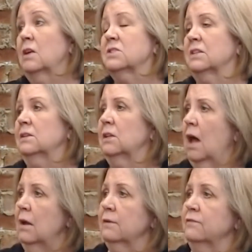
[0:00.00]
There's a
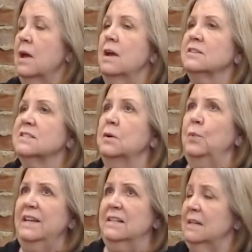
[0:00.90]
lot of, so
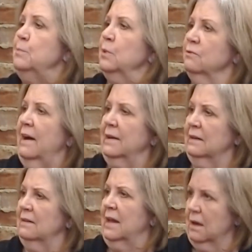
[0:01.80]
we did provide
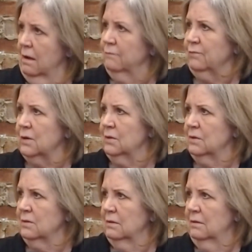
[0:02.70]
a lot of
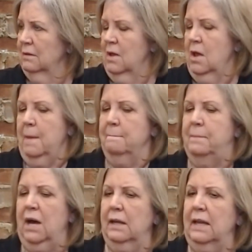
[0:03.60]
comfort,
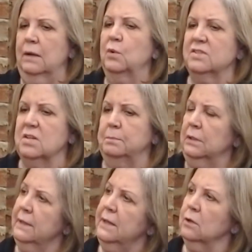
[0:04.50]
but it was a
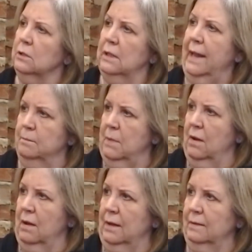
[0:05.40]
political
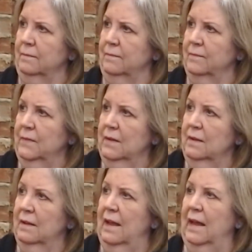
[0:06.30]
landmine,
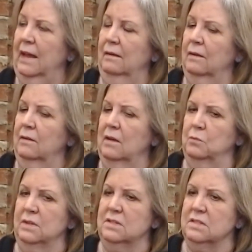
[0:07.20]
and
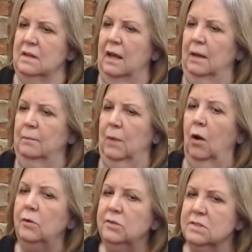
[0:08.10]
it was
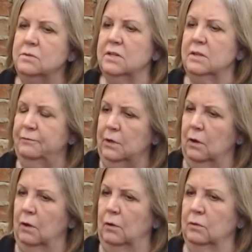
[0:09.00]
also
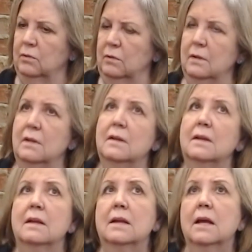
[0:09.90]
difficult
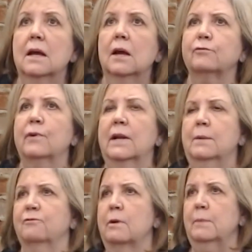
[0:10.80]

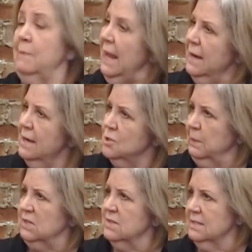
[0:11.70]
from a
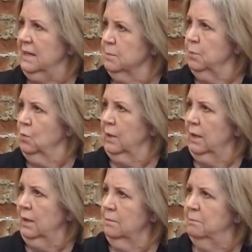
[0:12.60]
management
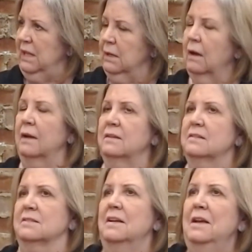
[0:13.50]
standpoint,
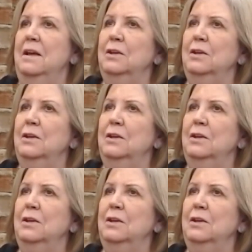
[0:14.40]
because